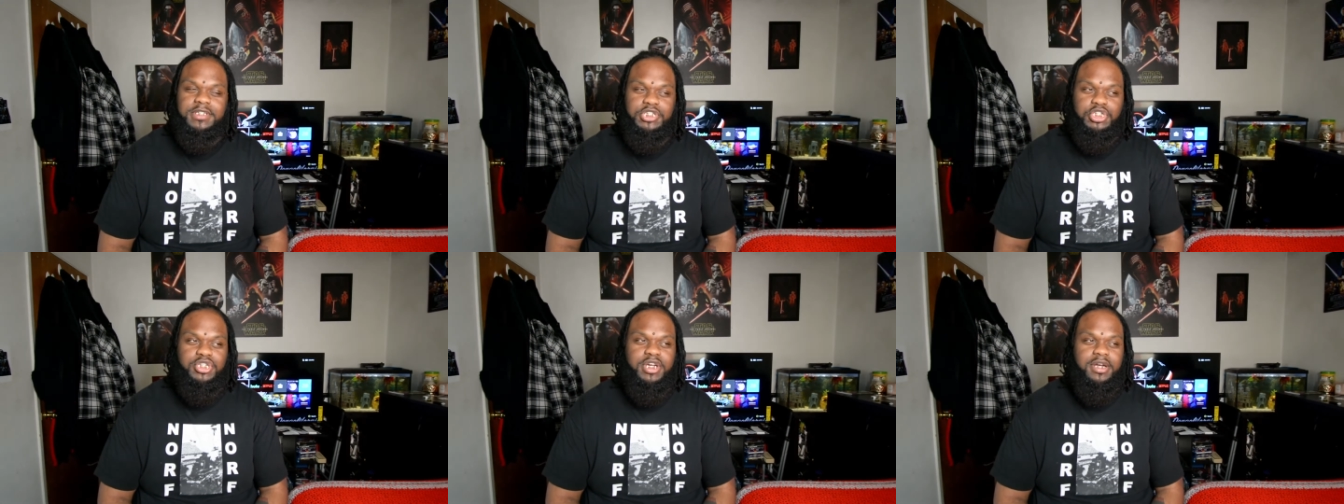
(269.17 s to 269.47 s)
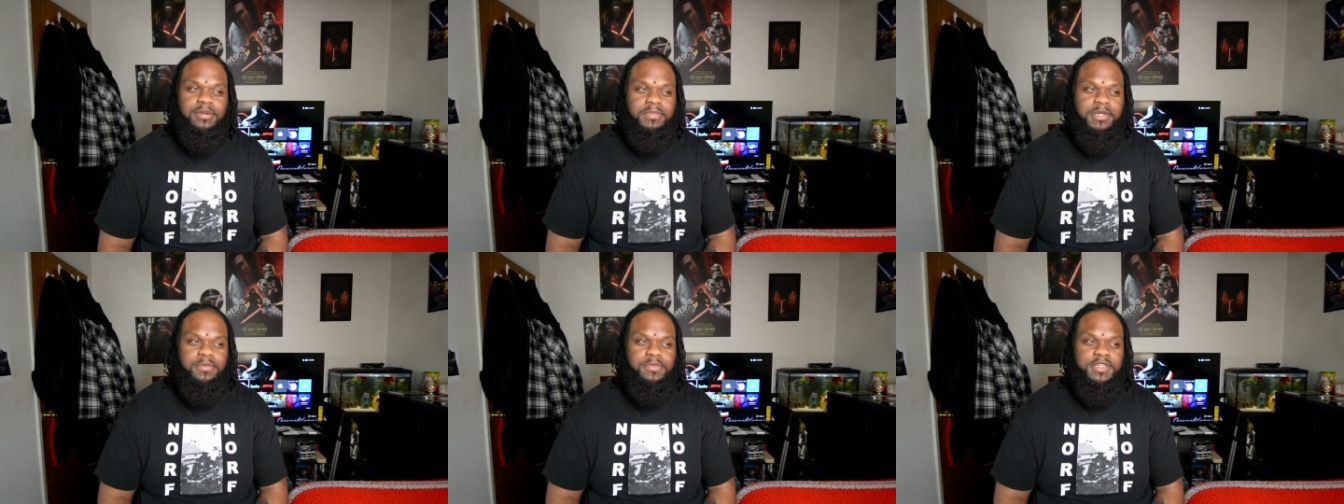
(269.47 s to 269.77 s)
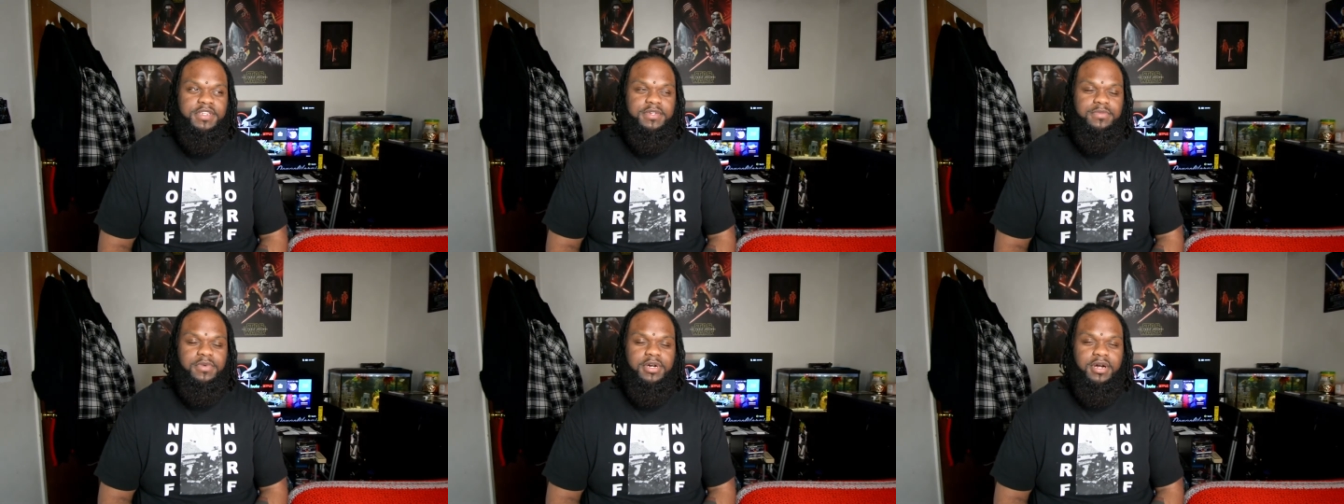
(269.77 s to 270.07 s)
She tried to meet me
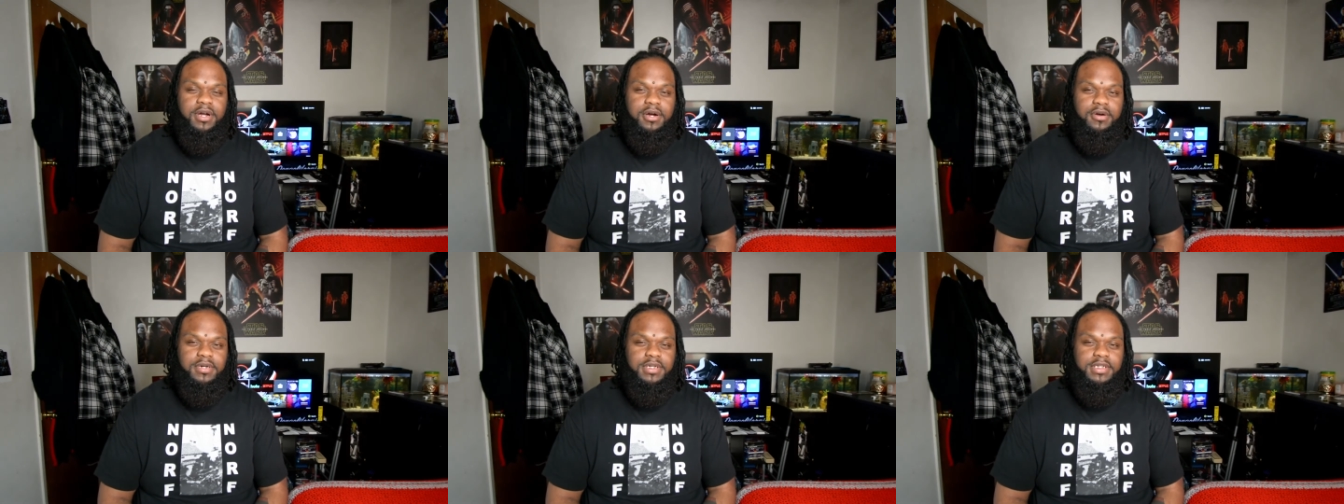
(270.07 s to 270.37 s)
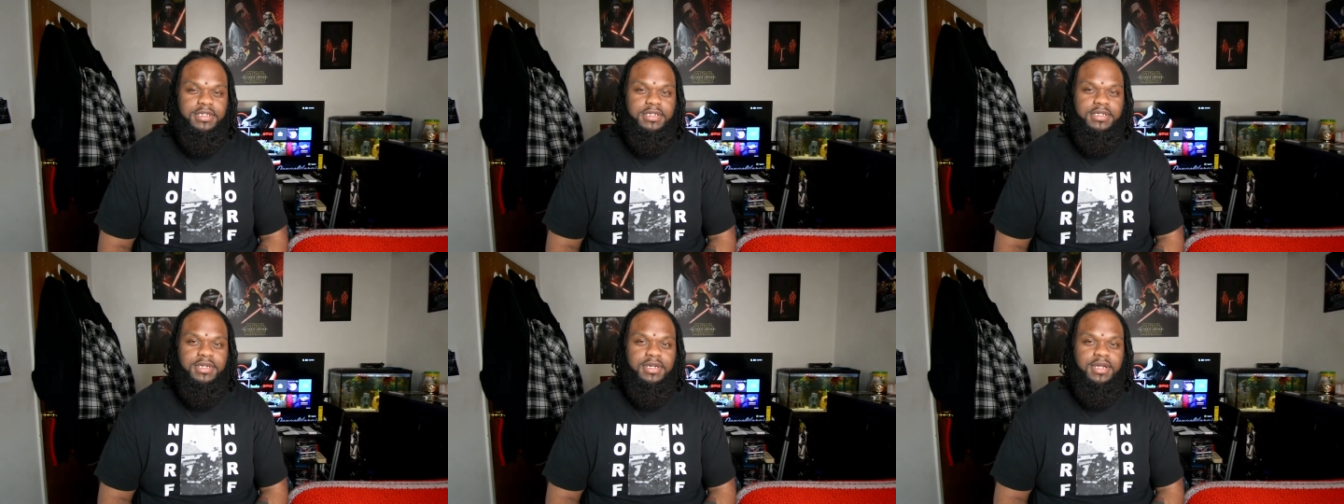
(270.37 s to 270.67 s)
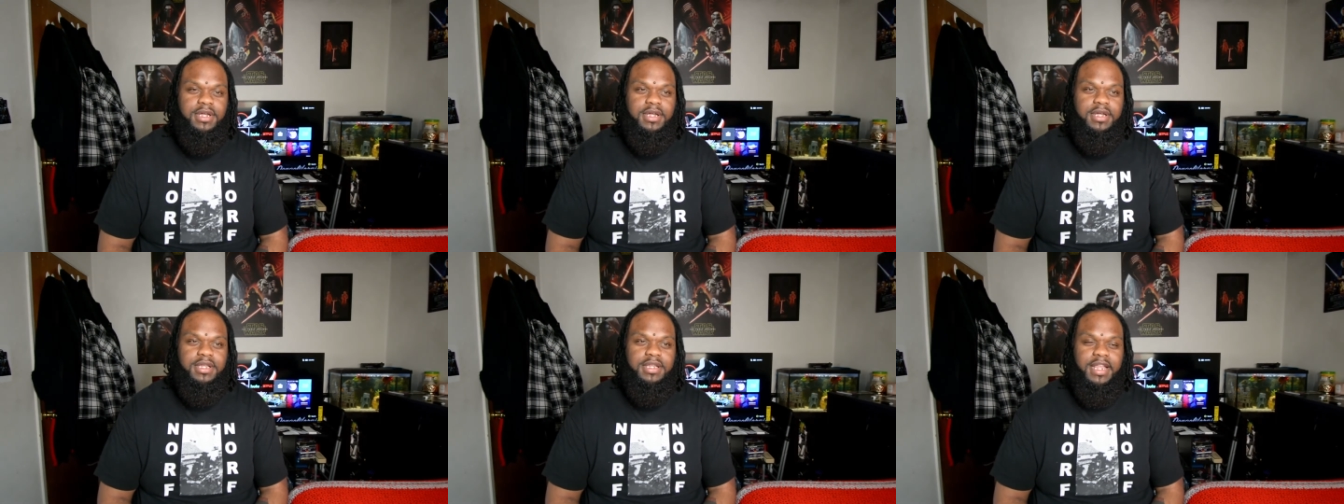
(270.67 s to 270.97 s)
somewhere in Oakland,
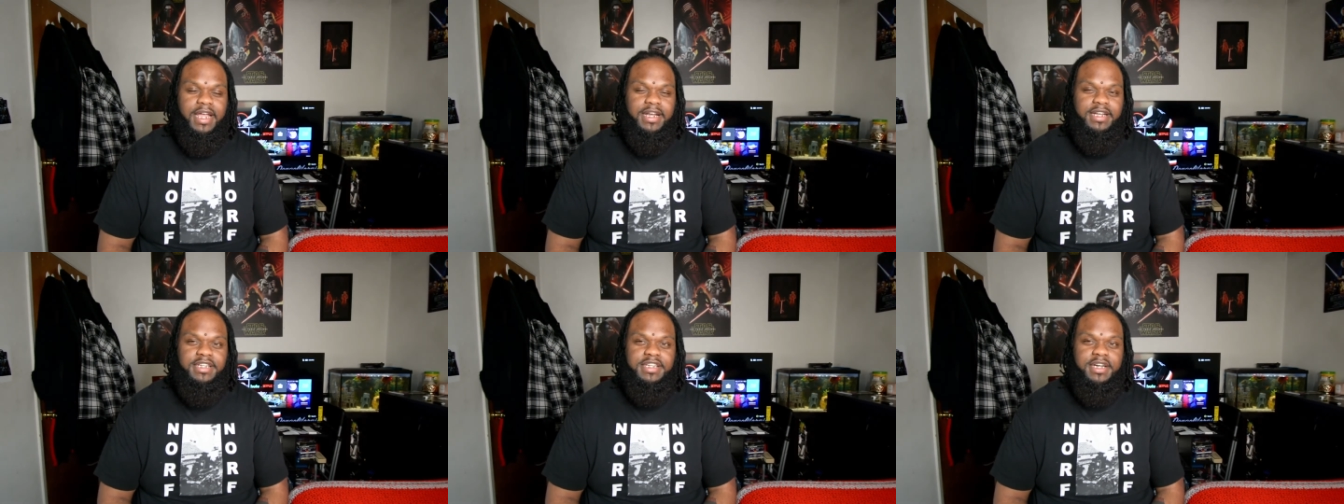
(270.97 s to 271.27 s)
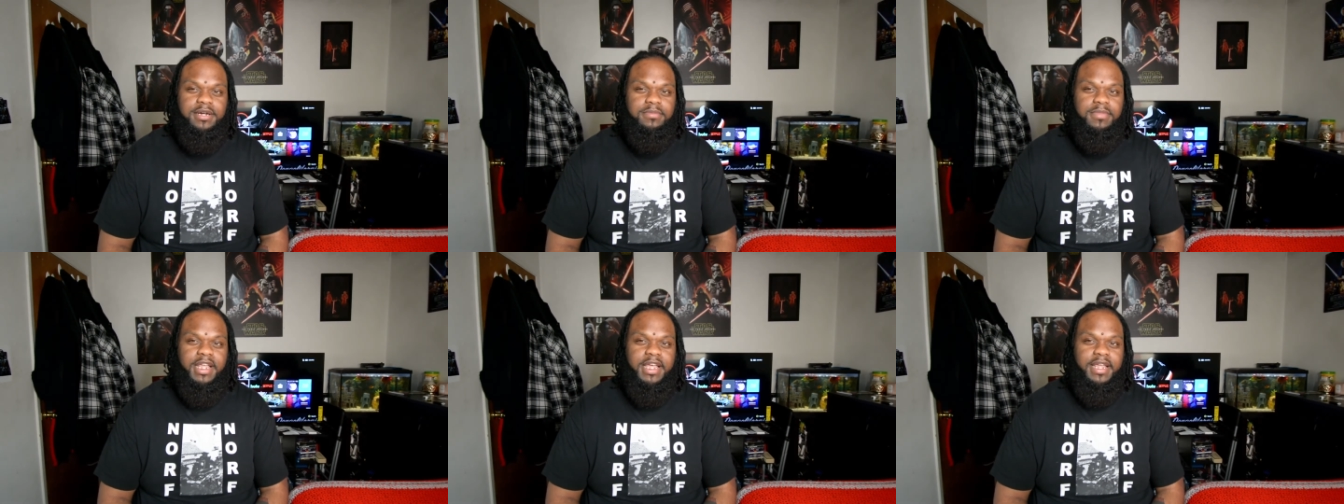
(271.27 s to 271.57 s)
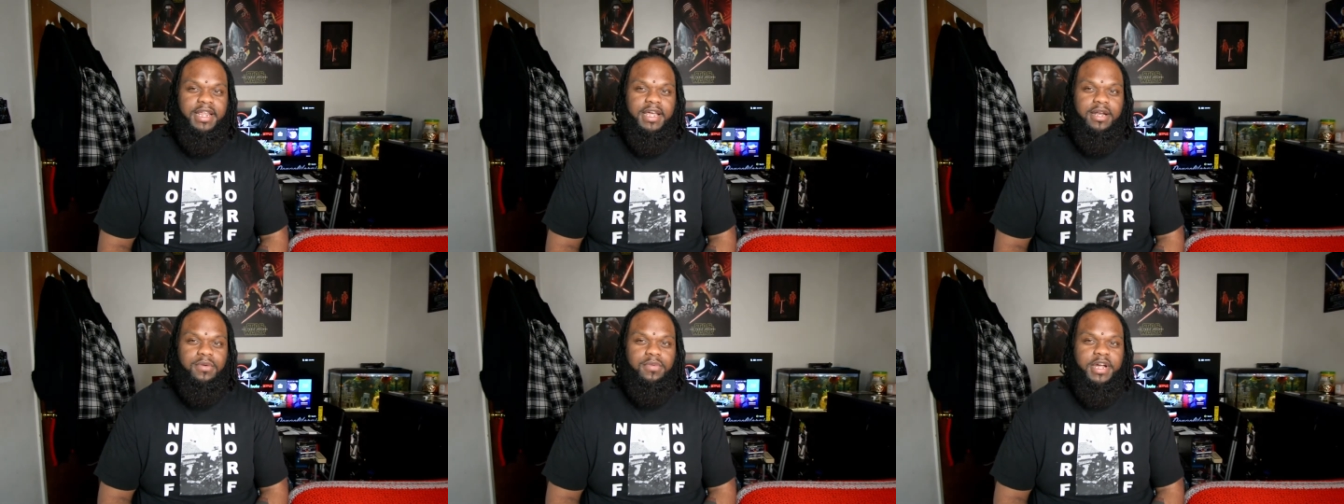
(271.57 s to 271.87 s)
like dumb
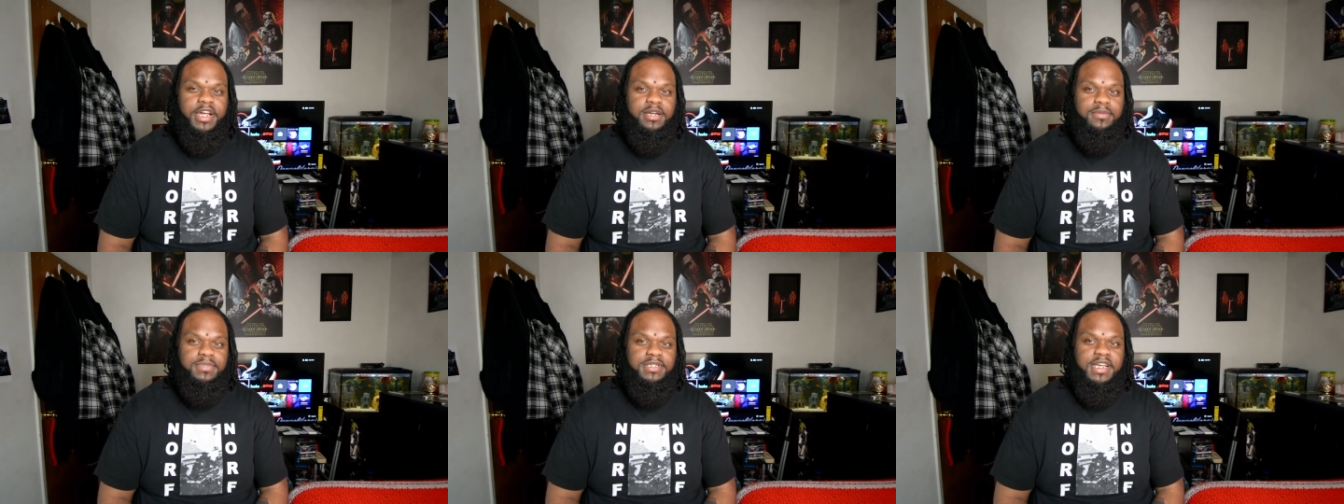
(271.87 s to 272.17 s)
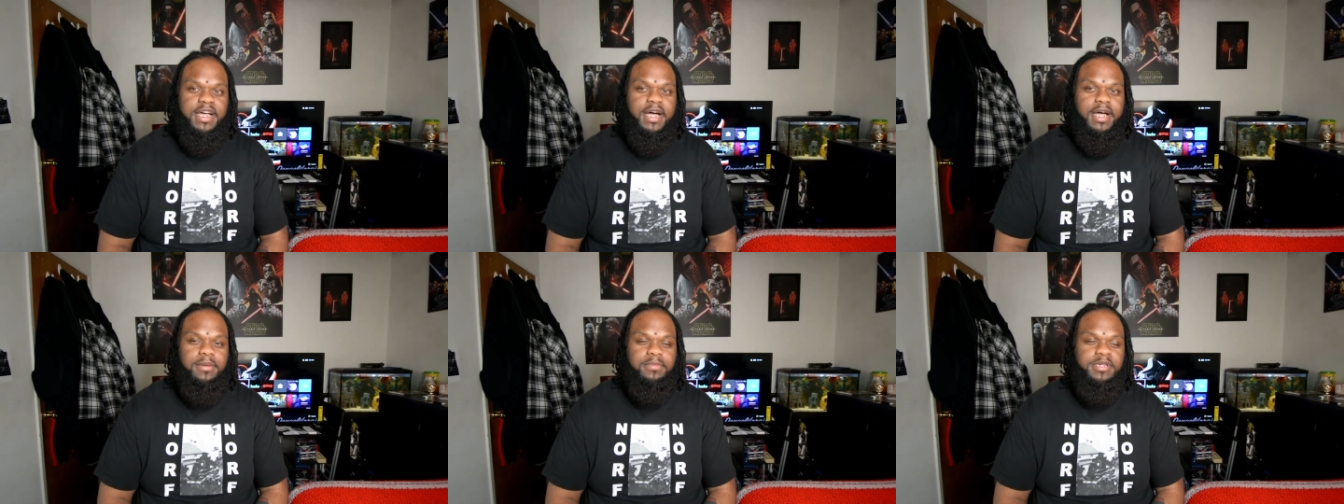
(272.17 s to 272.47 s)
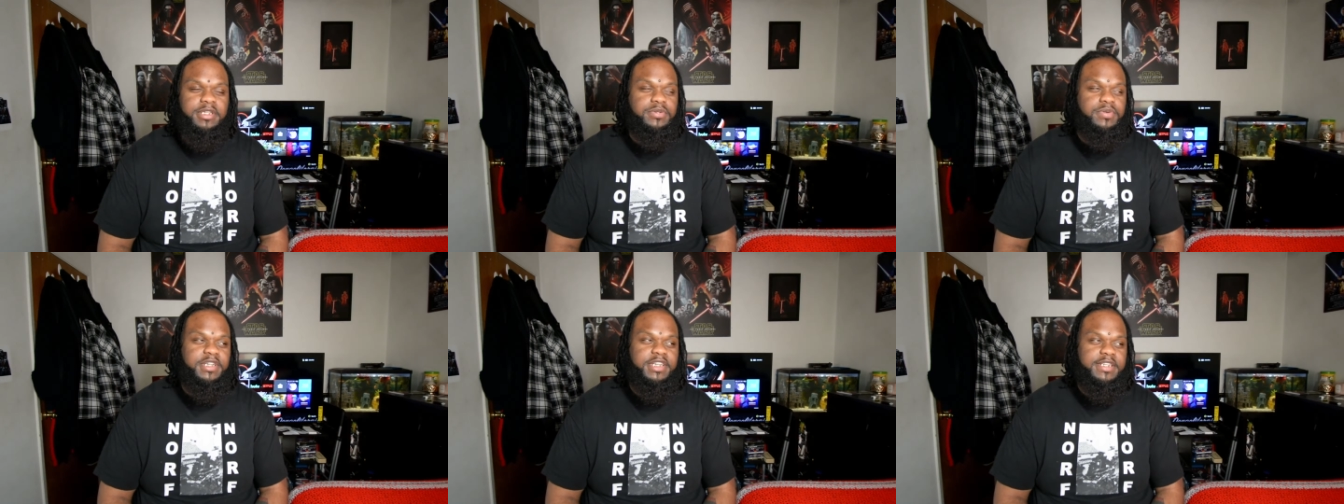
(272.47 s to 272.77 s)
late at a random time
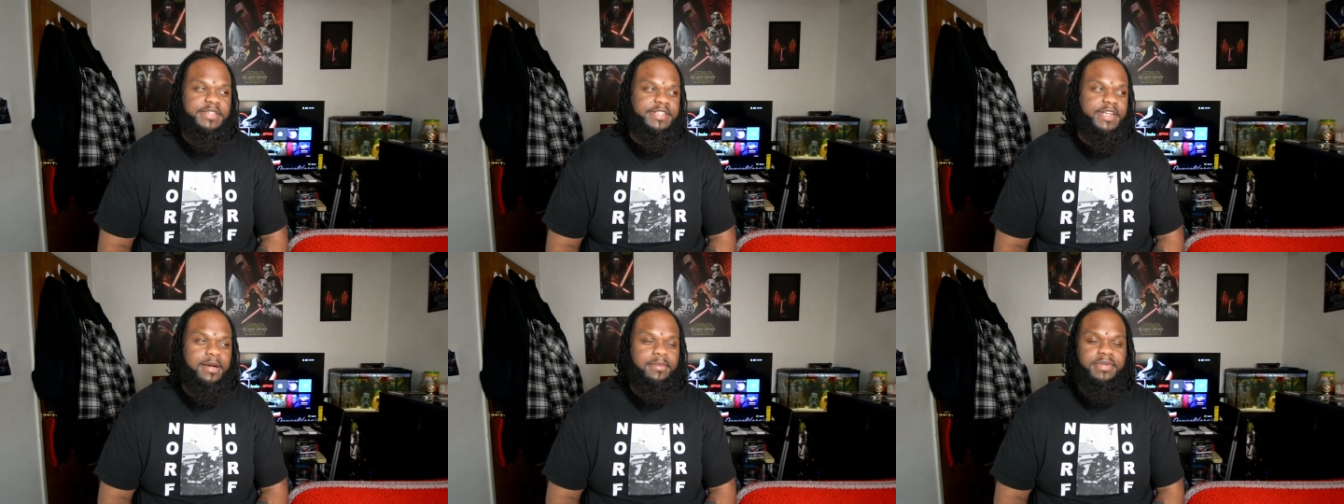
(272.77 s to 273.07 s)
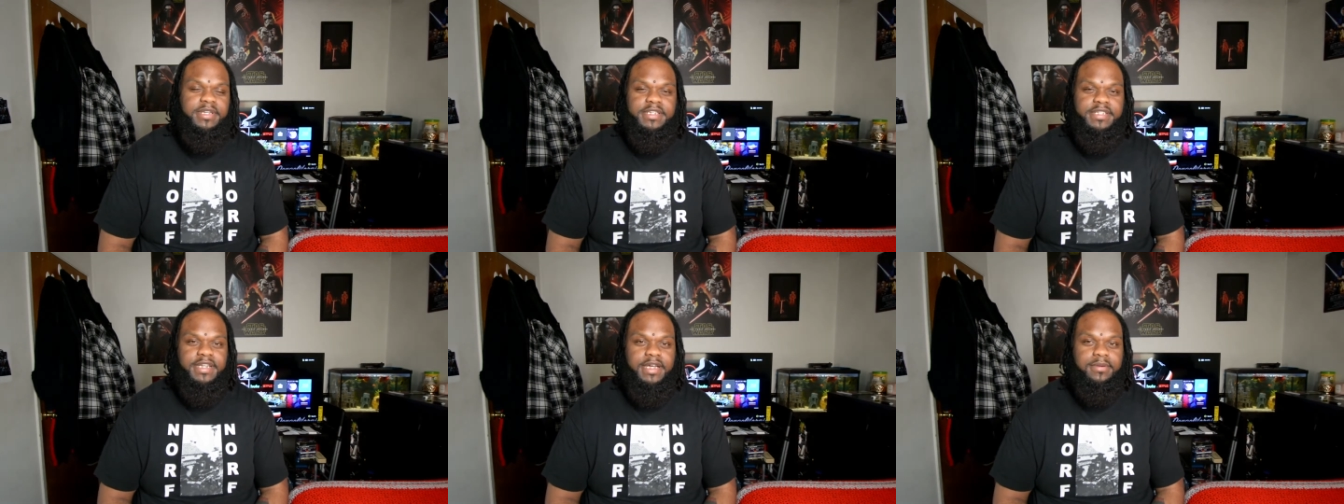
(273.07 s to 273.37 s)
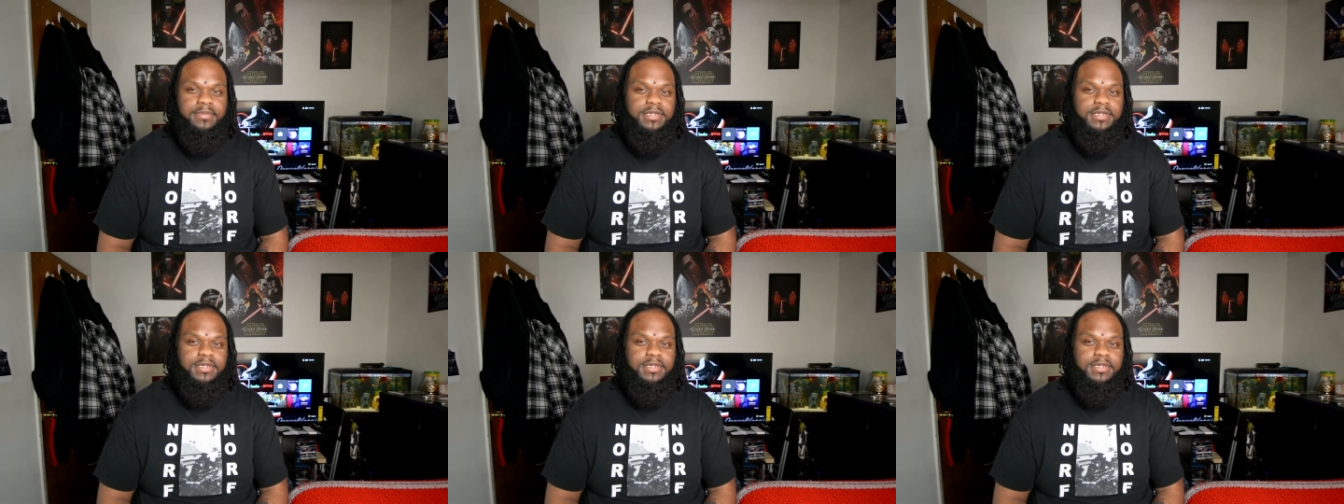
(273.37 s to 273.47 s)
between this time and this time.